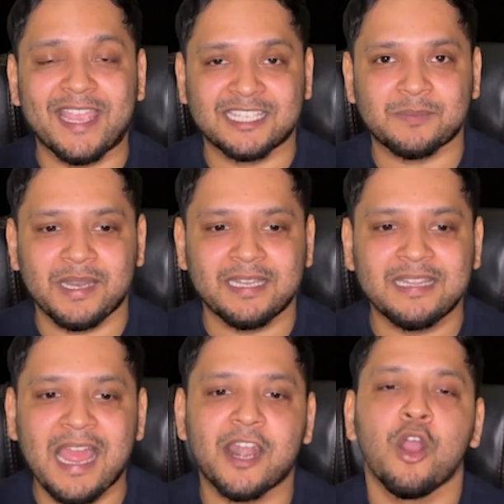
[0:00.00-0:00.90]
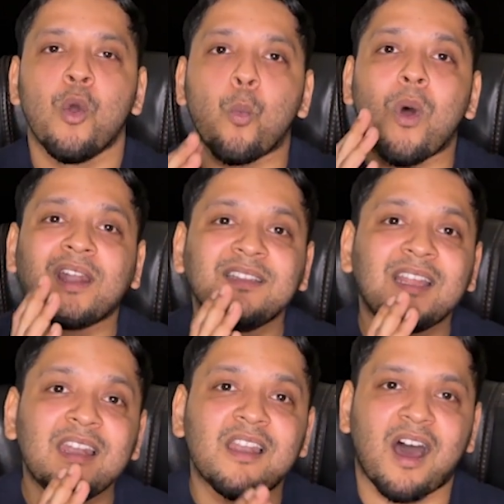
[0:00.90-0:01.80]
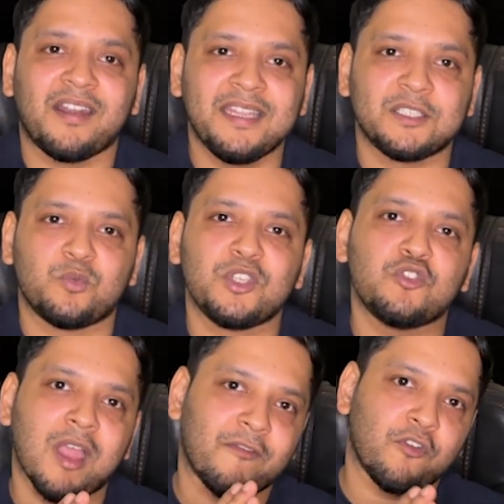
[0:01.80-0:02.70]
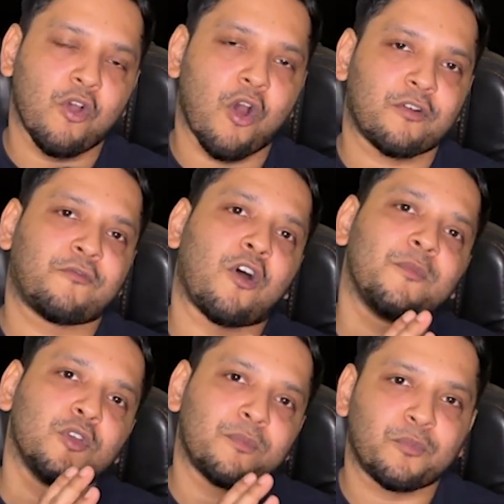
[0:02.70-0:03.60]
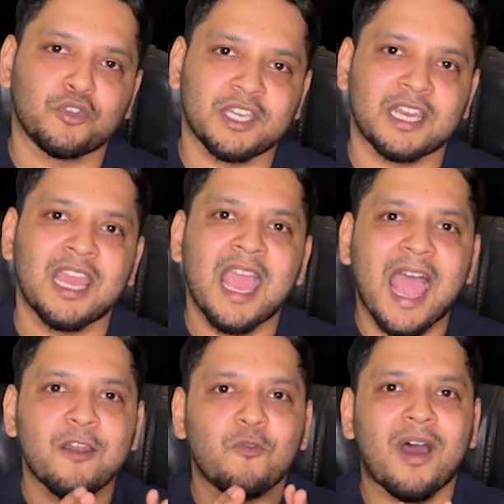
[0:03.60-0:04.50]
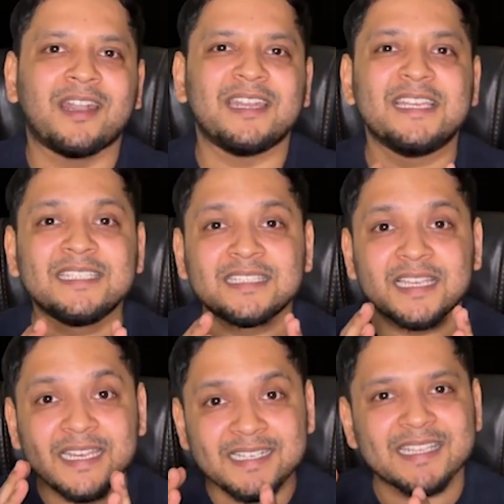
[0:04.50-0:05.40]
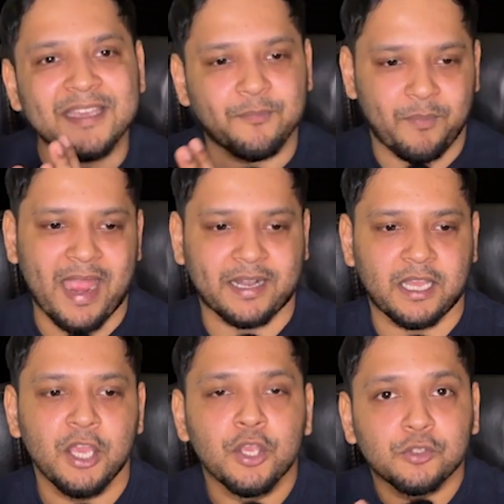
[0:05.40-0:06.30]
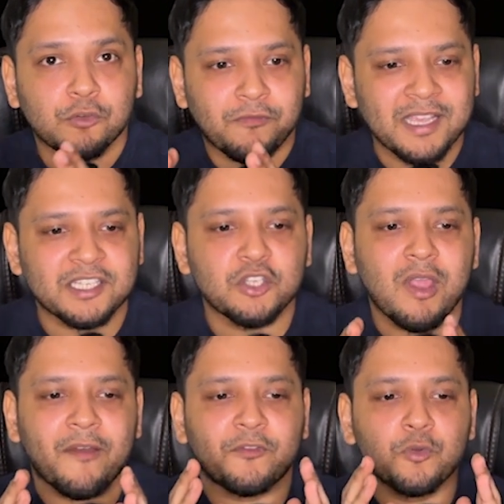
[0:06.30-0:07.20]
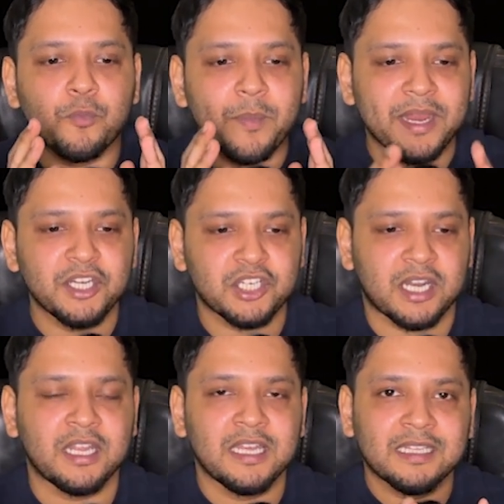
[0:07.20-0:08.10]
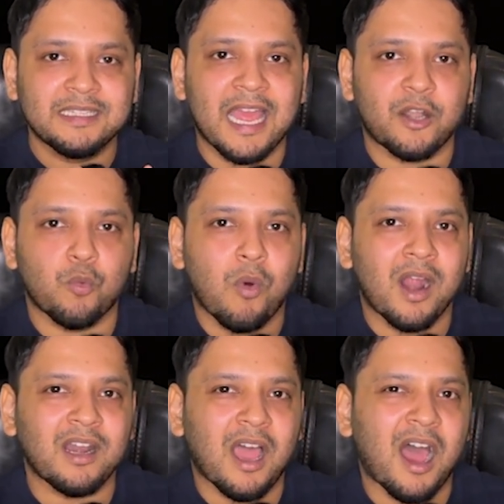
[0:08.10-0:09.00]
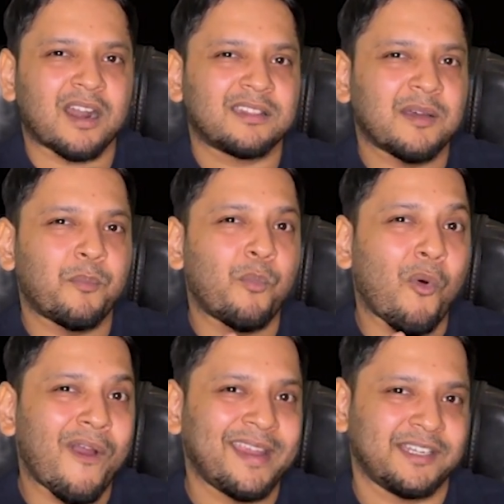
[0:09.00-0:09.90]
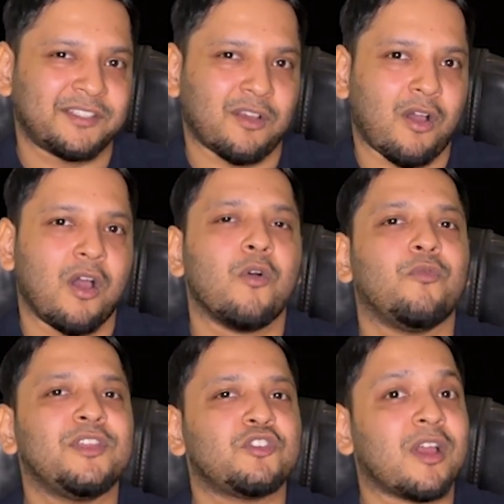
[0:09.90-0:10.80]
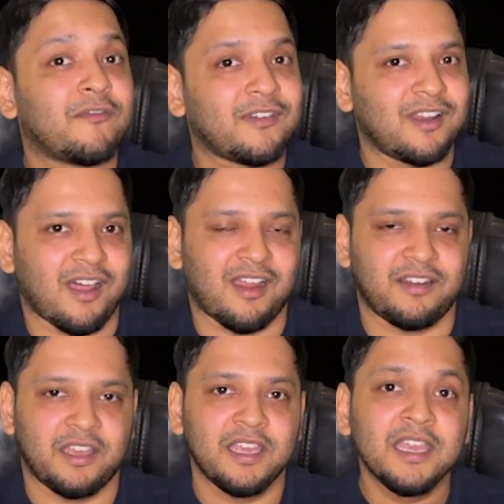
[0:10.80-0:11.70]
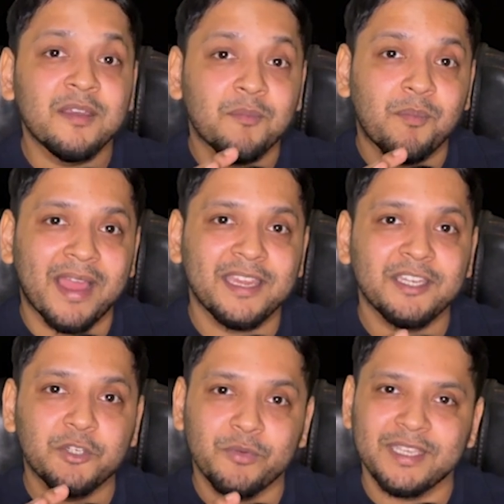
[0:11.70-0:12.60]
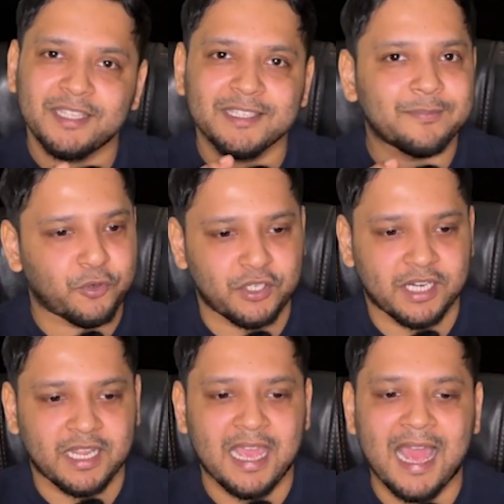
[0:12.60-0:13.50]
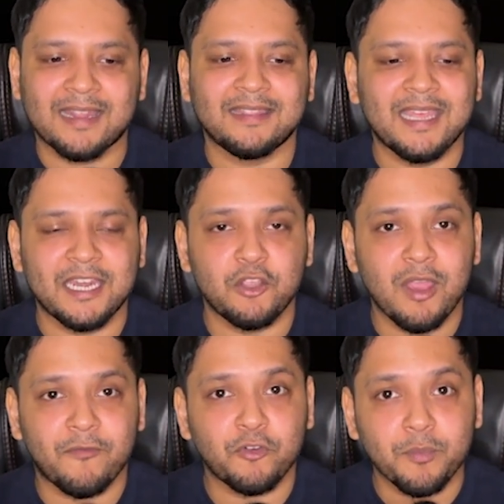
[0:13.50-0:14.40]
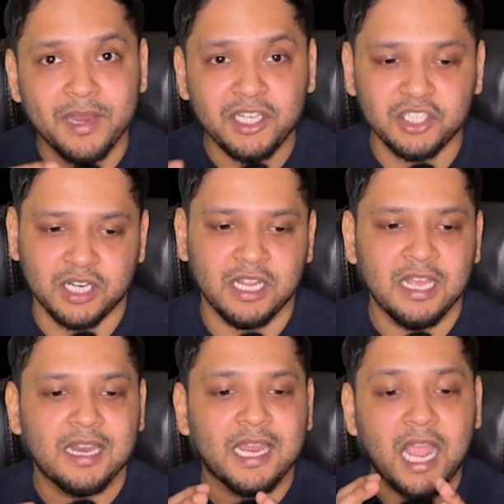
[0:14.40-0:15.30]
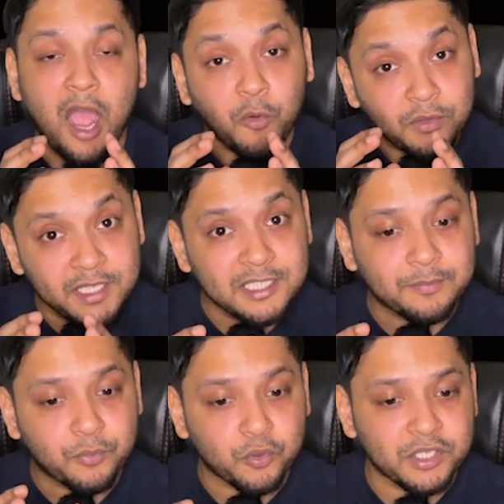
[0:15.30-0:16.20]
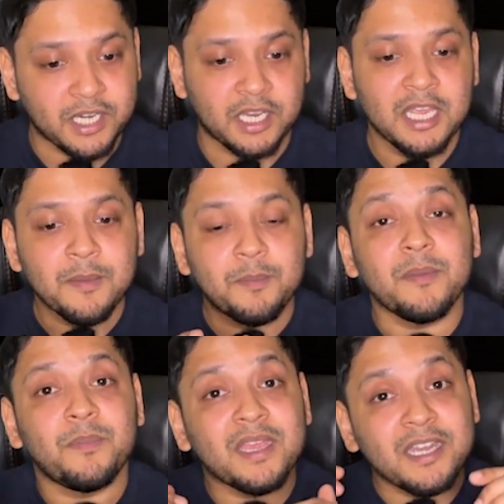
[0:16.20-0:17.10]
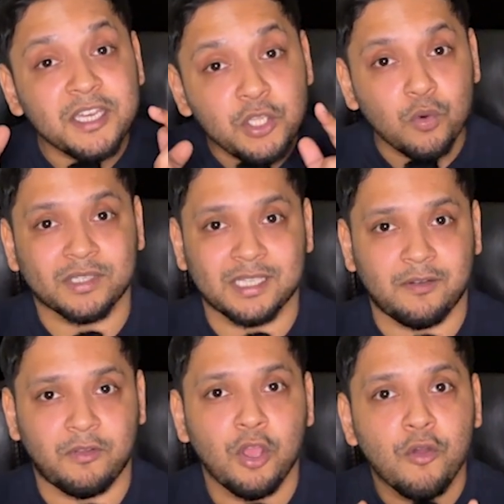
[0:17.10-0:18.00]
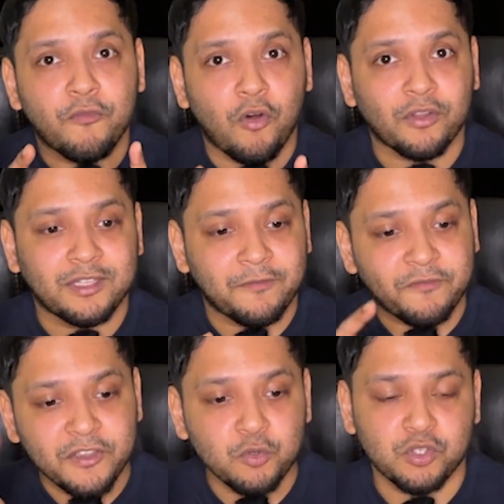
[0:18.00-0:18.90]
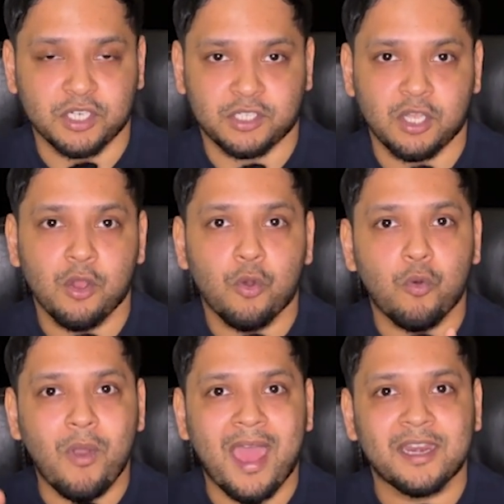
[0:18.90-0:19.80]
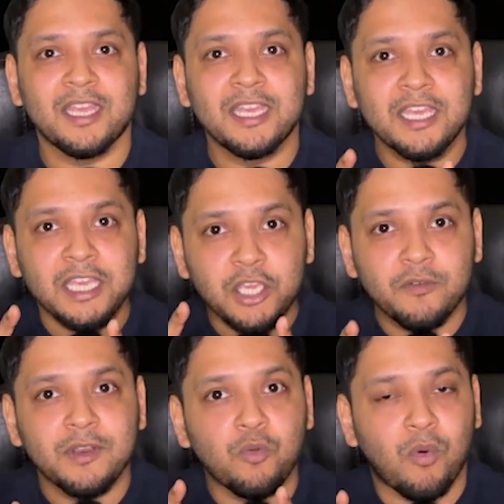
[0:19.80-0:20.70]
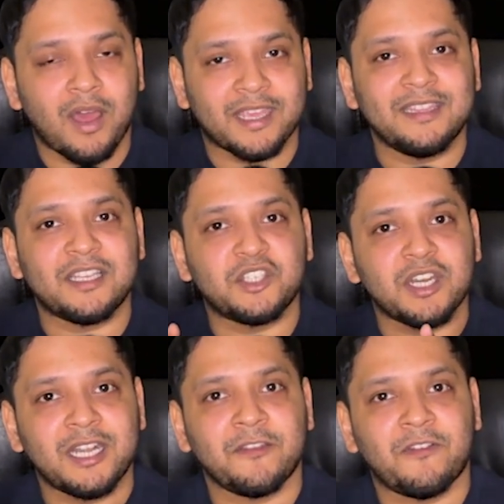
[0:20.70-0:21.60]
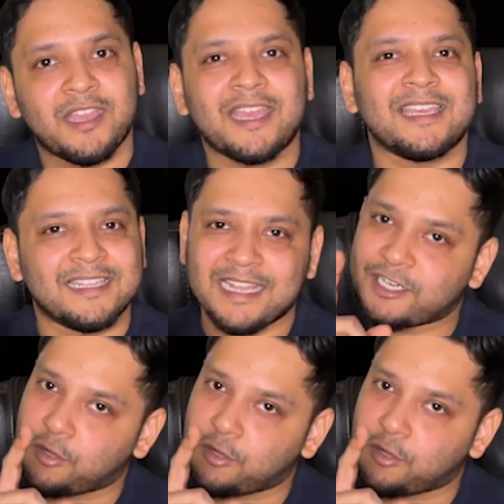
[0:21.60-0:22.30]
explain that what are the learnings which you have got from your project and what is its impact. So first you have to mention that what are the points which you have learned by doing this project, and then you have to mention like how this project prepared yourself for the futures where you will work in the generative AI in that